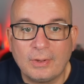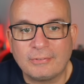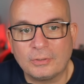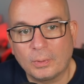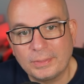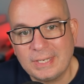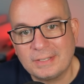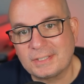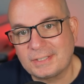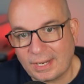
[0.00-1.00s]
If you want the
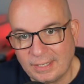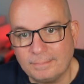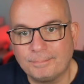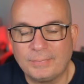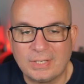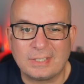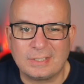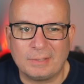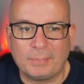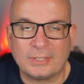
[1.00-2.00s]
estate, this is
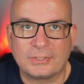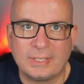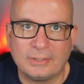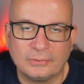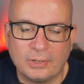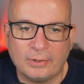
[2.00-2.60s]
the best deal